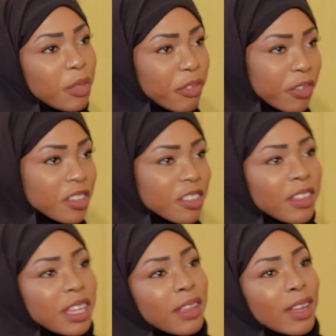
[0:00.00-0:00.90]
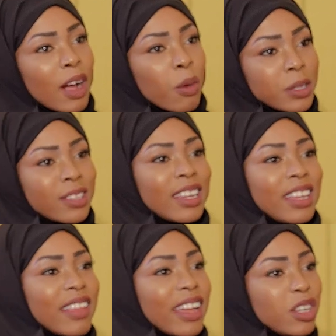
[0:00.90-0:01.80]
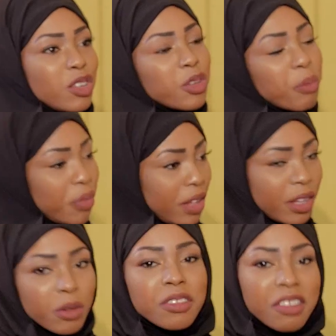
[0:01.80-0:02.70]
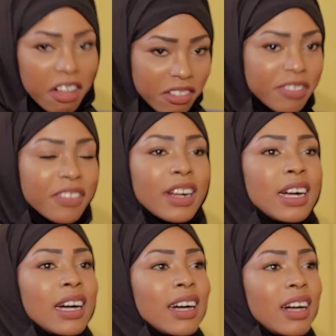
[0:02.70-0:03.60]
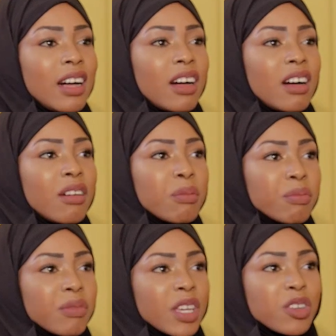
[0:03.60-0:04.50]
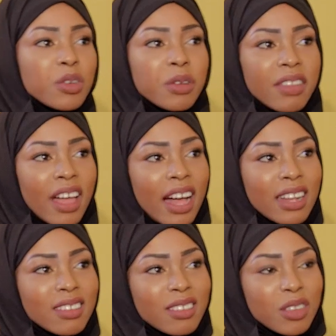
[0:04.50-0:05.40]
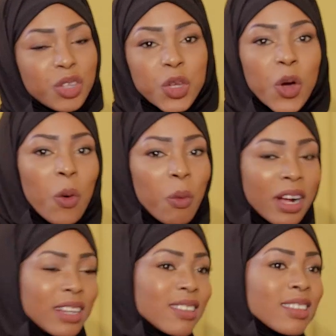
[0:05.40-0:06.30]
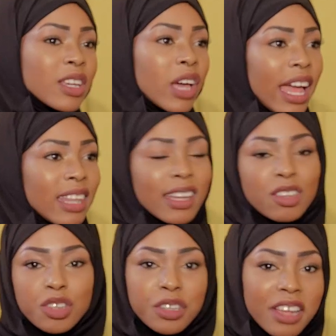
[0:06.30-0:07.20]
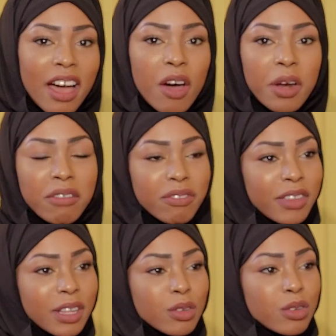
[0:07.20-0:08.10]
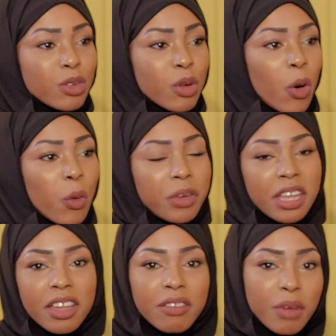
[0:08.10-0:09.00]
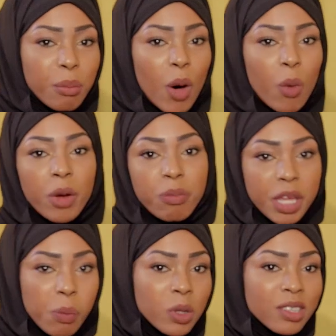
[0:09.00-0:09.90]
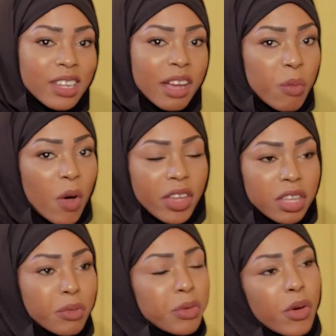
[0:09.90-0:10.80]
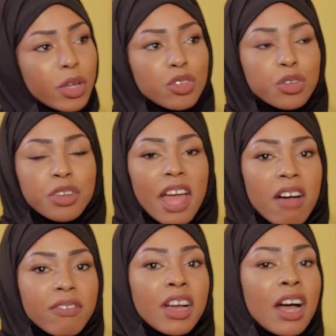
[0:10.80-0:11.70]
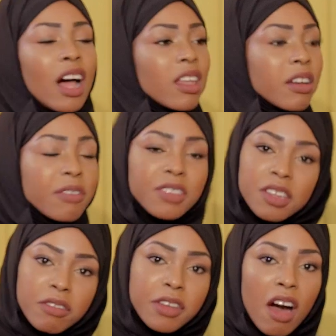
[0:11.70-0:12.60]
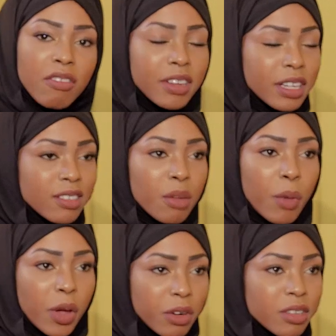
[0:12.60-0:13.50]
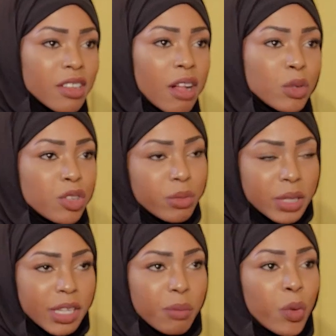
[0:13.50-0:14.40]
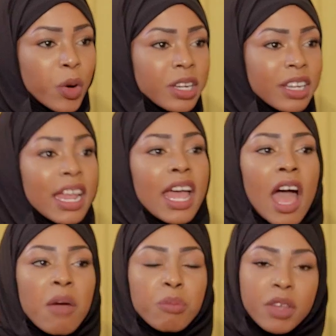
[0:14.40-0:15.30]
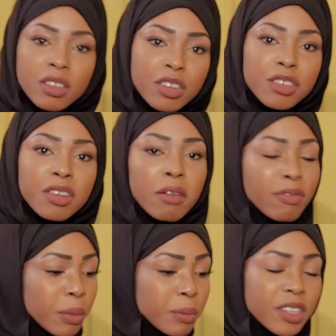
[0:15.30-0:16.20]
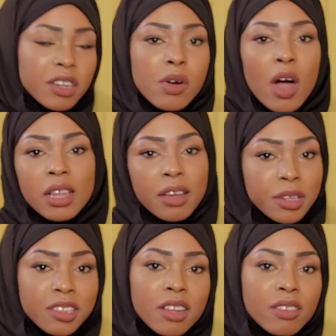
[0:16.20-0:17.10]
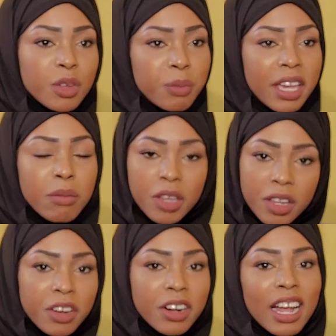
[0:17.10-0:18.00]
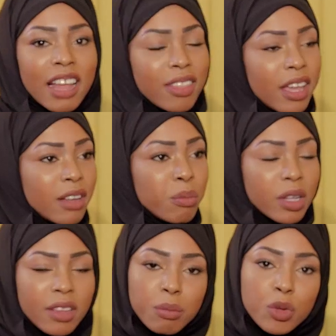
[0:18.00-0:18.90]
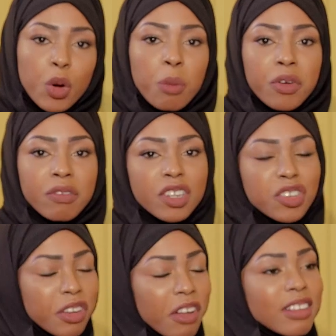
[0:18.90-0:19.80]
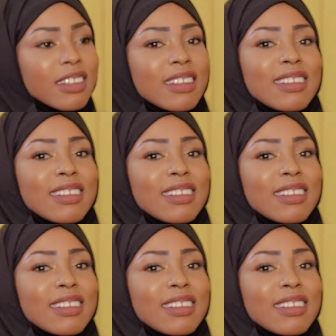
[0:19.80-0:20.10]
the first thing that I would say that you should be yourself. Make sure that no one can let you down and feel so negative about what people say about you. No, you should have a lot of self-confidence about yourself, which is really important, and build yourself from zero. Allow yourself to be a beginner and then build up to a professional.